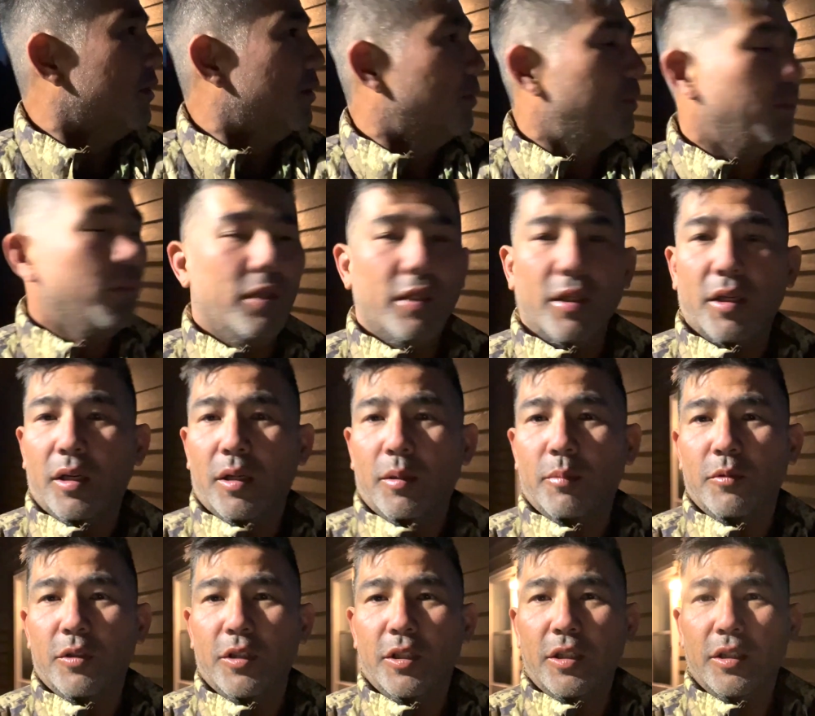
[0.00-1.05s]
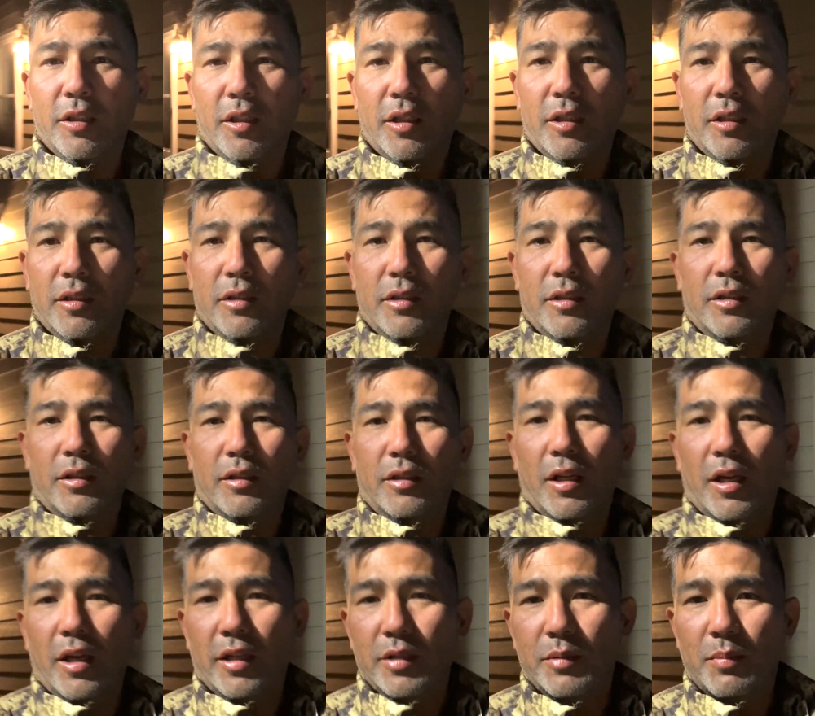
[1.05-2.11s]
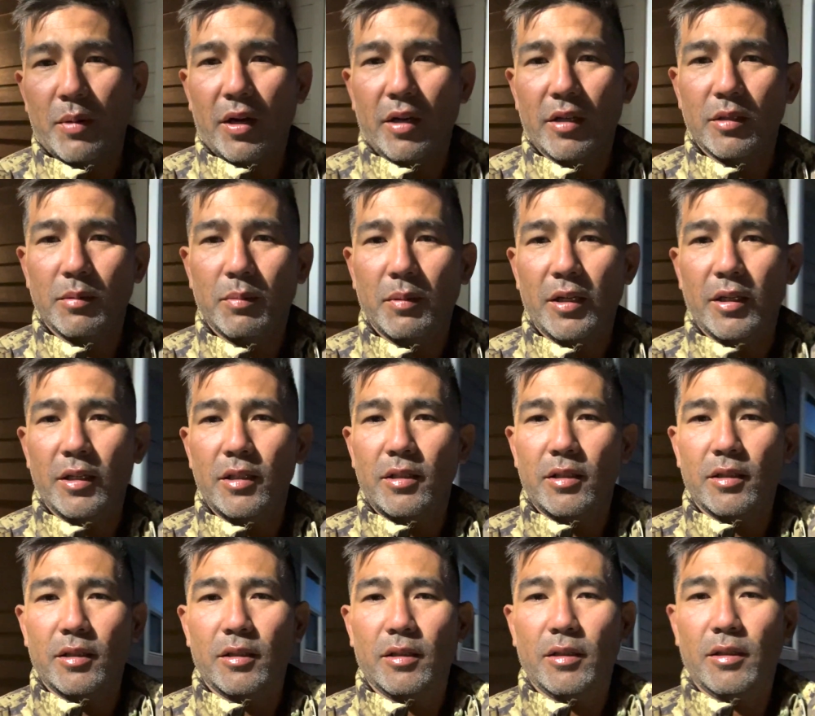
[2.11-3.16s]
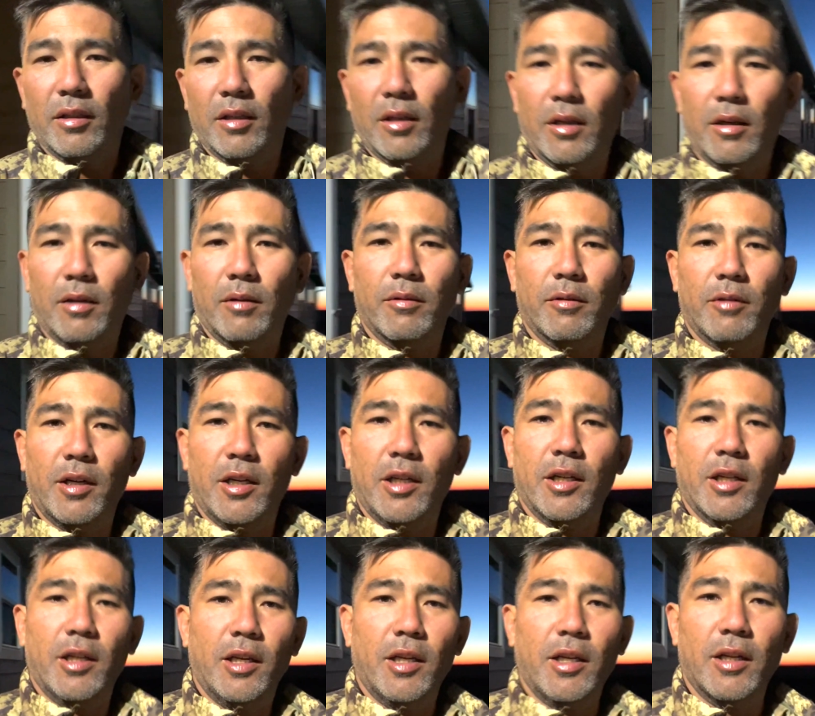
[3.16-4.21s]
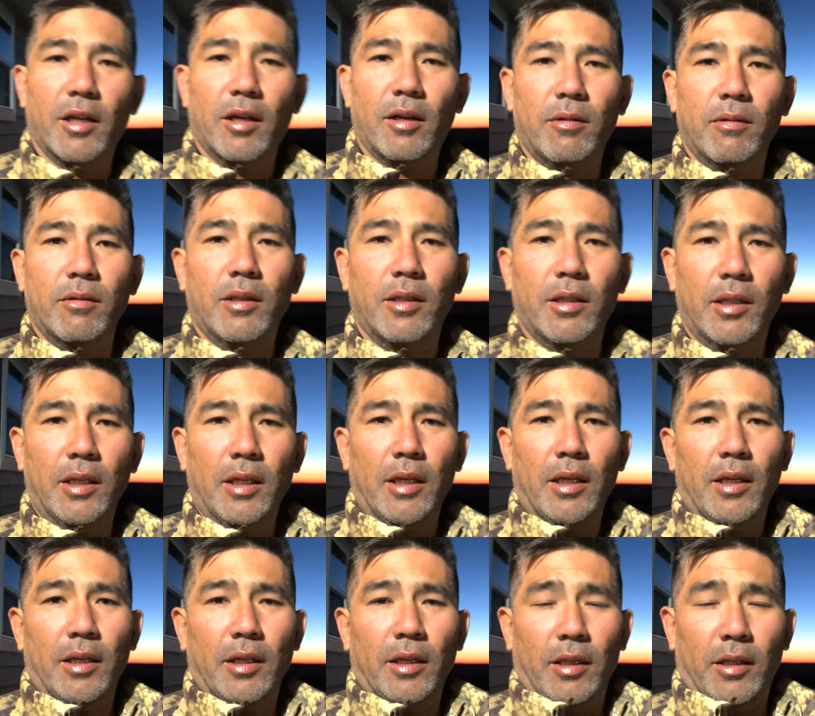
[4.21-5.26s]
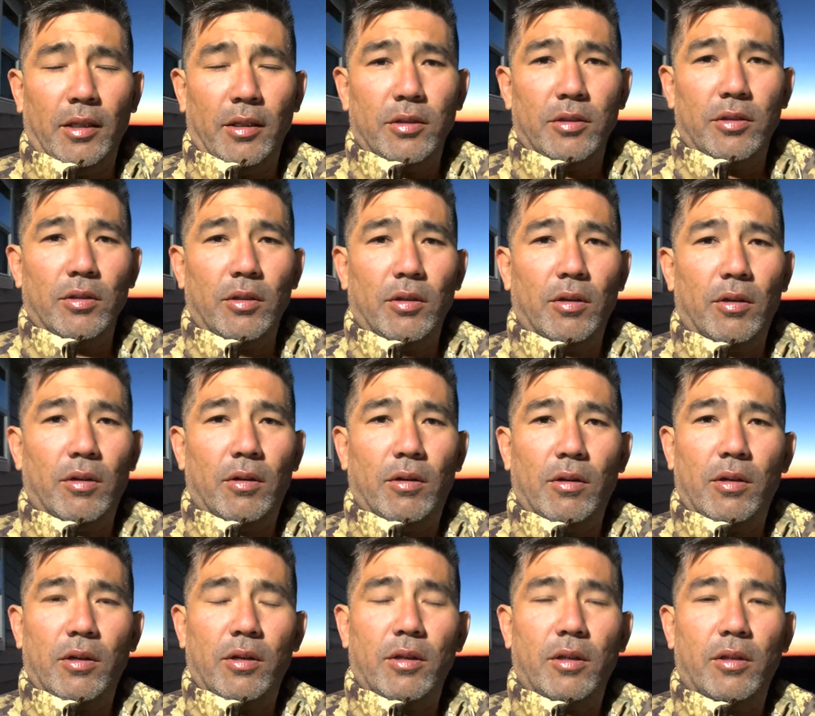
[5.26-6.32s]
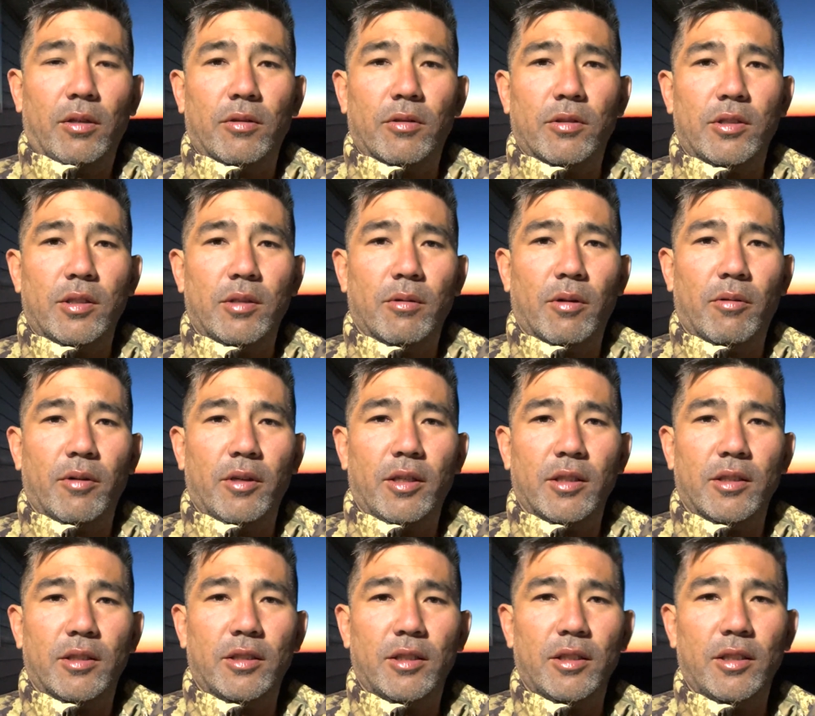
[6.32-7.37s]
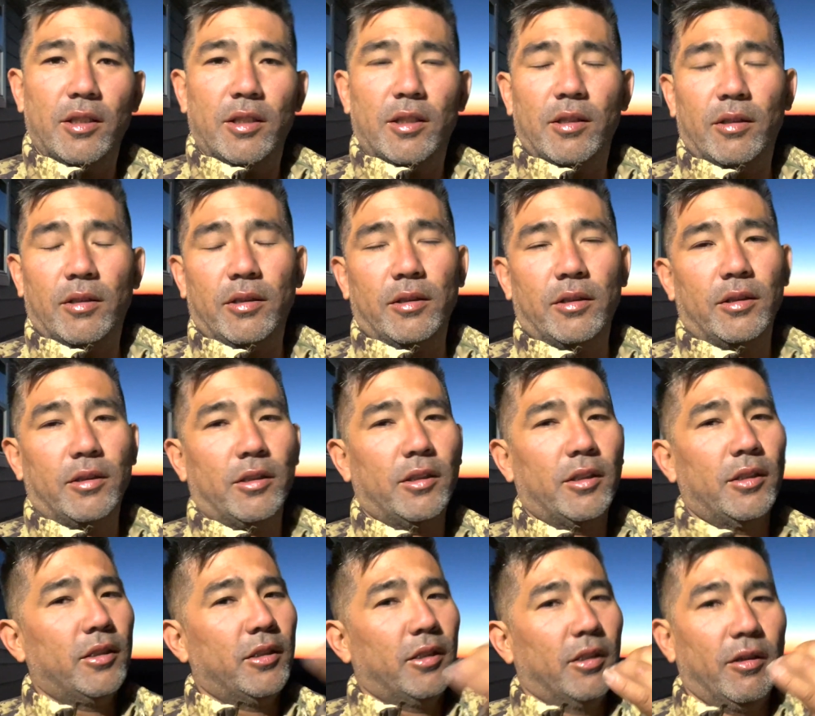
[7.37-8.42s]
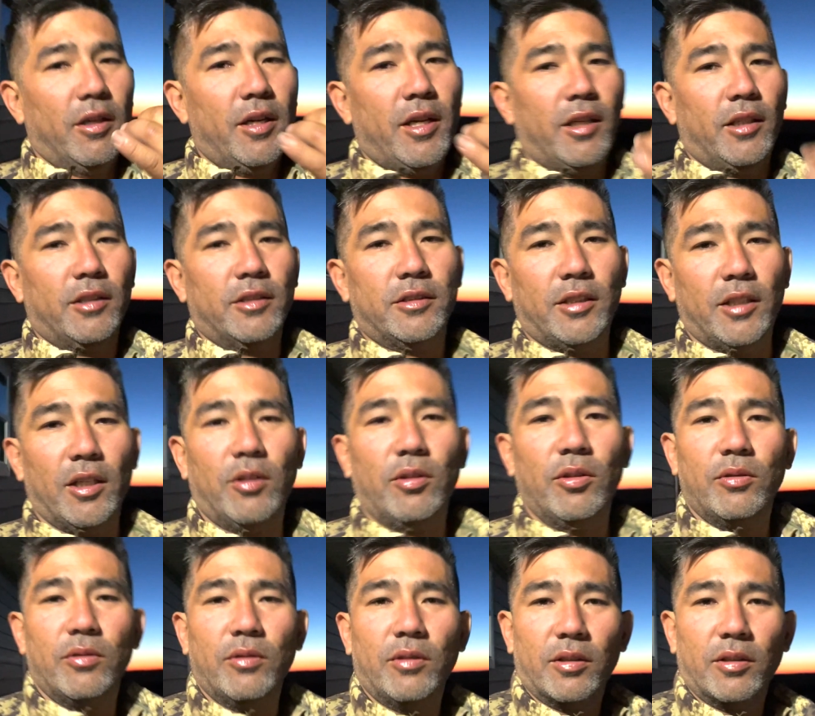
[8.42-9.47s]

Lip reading: but we're here at Ty's parents' place, and we're ready to head out. So we'll see what we can see. All right, stay tuned.